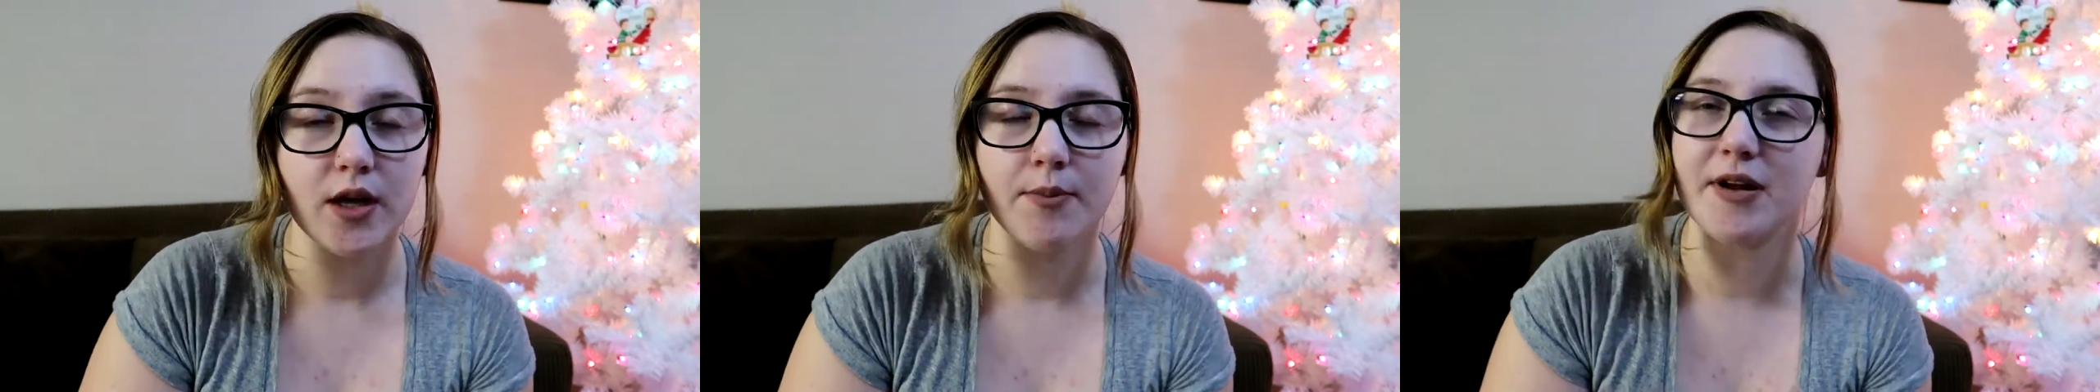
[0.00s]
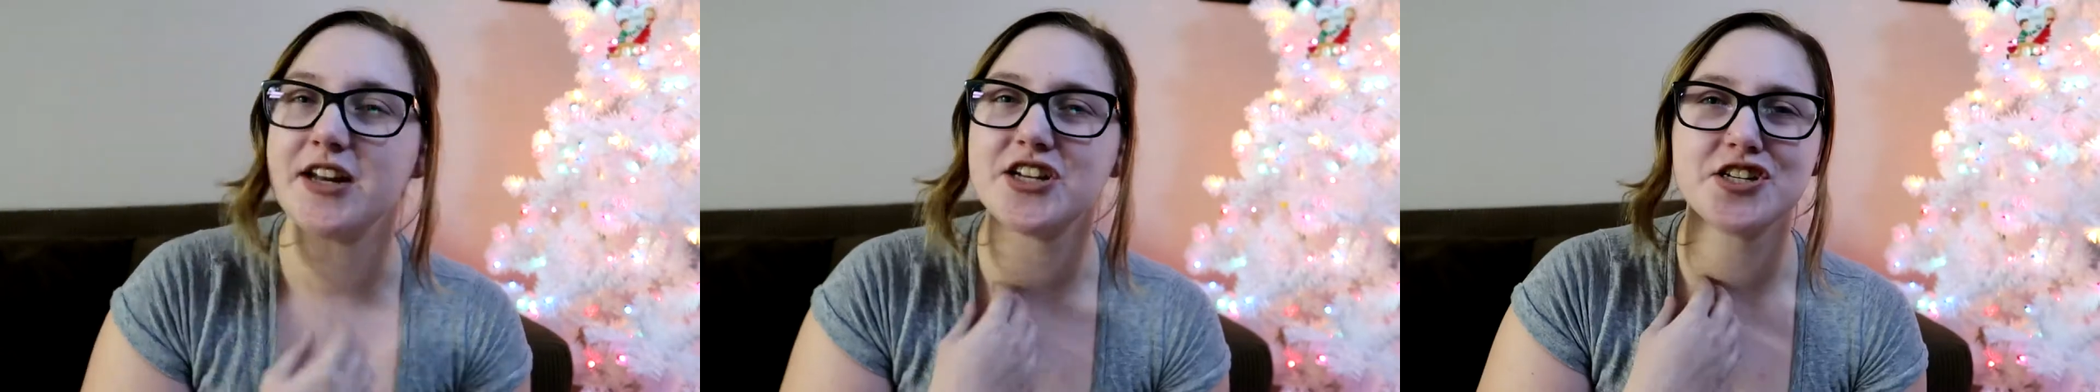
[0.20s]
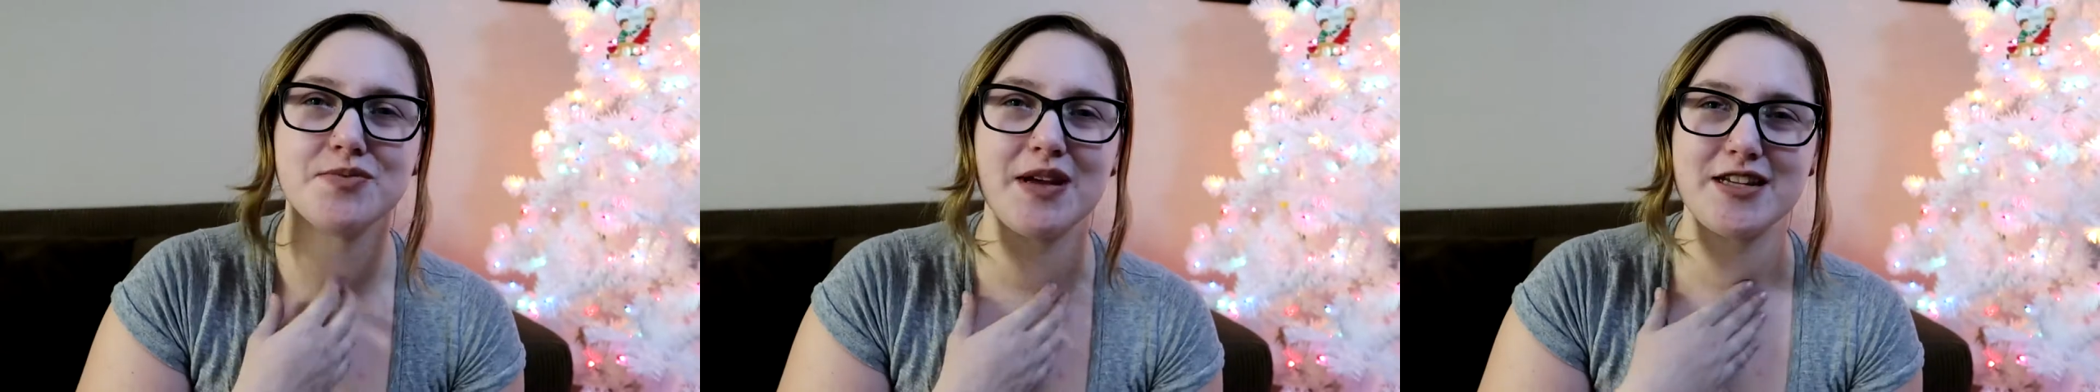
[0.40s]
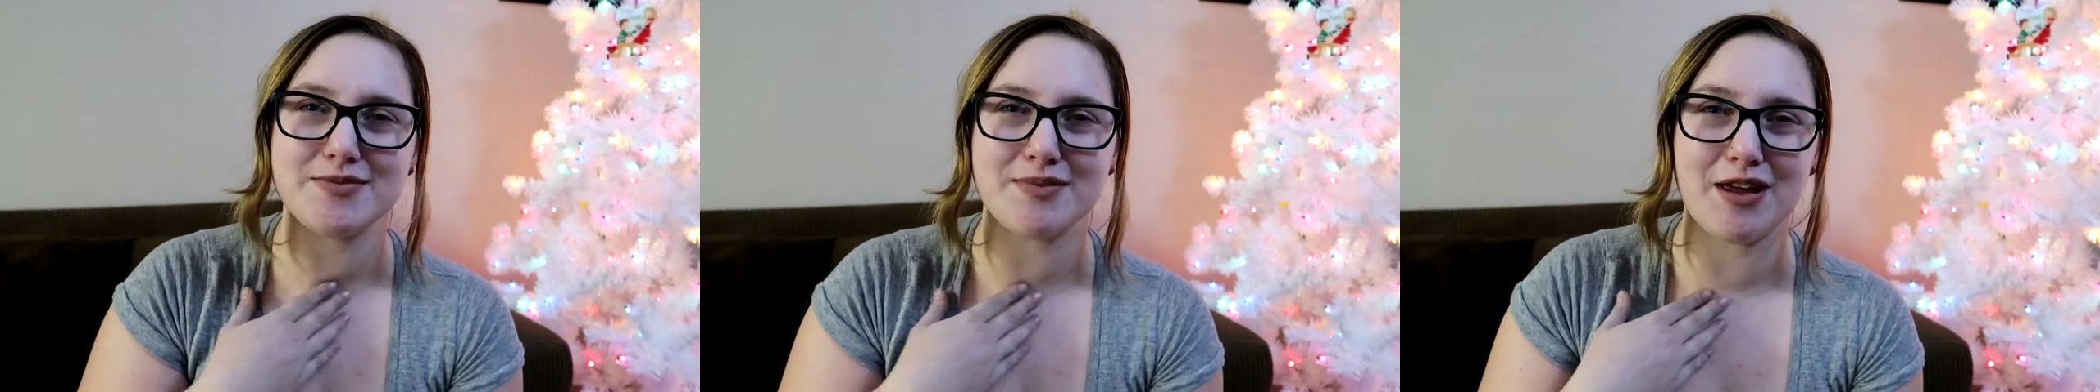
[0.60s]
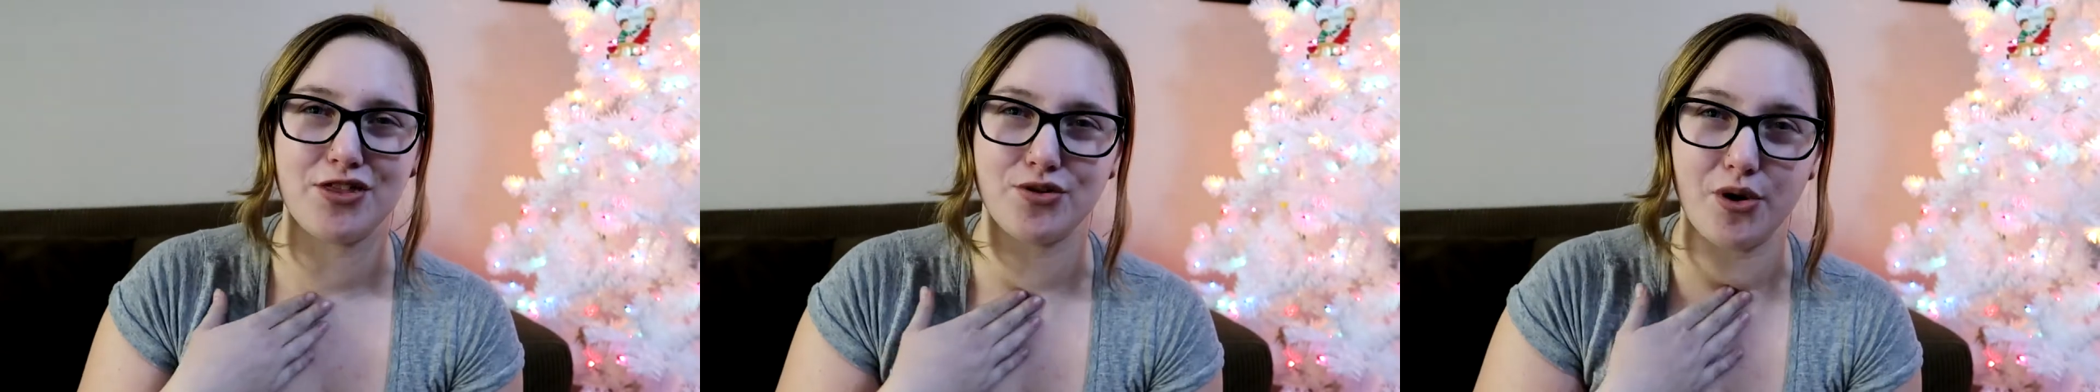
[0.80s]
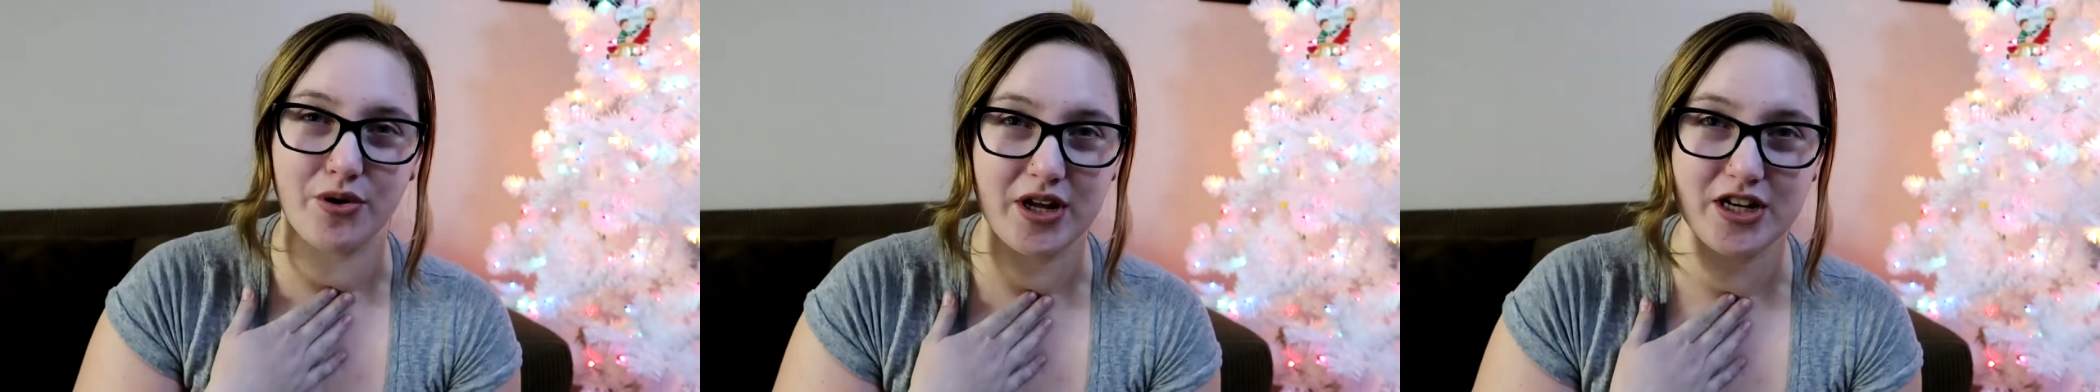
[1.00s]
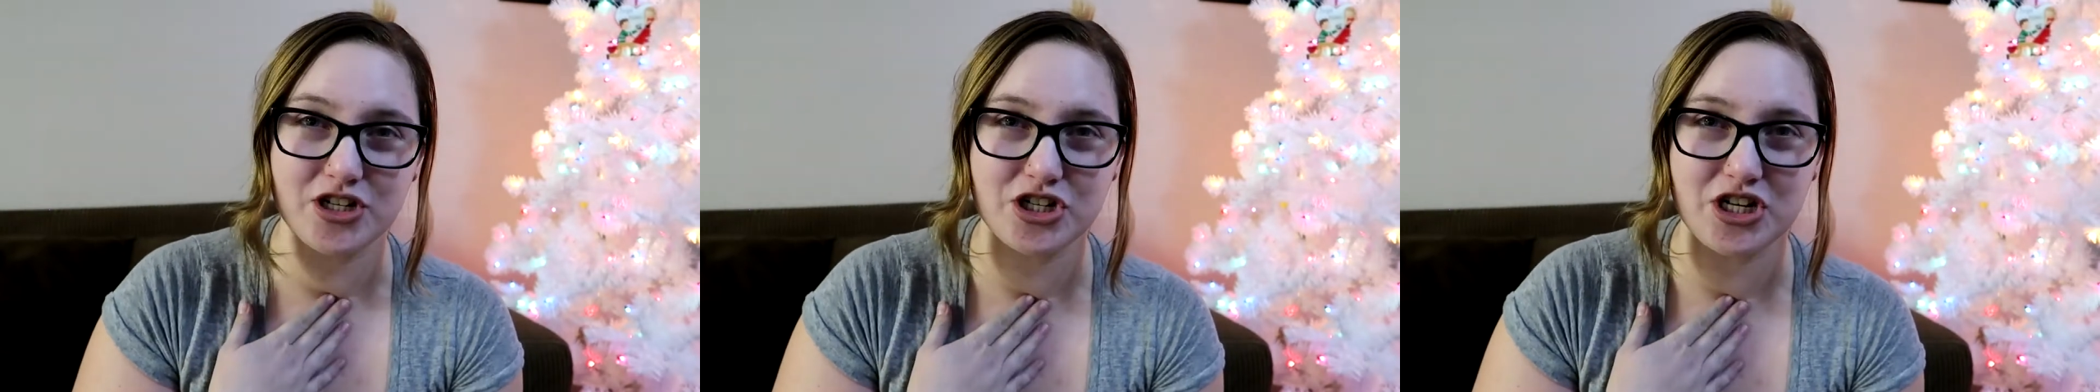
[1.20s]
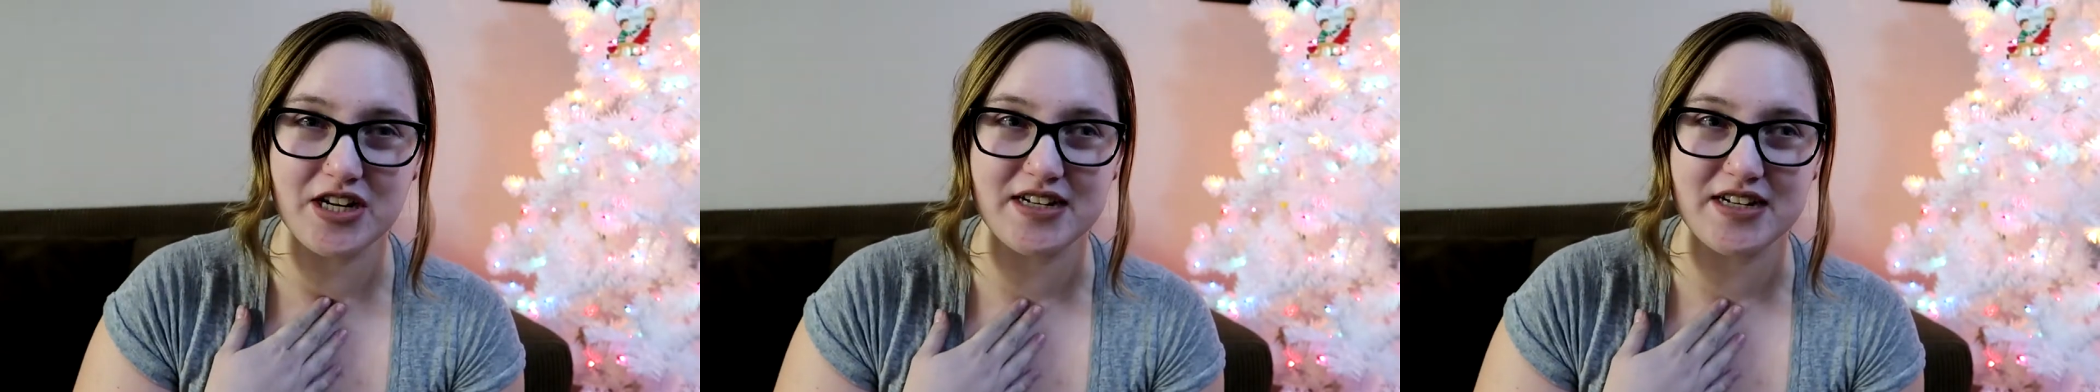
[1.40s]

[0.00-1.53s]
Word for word: but it just makes my throat itch.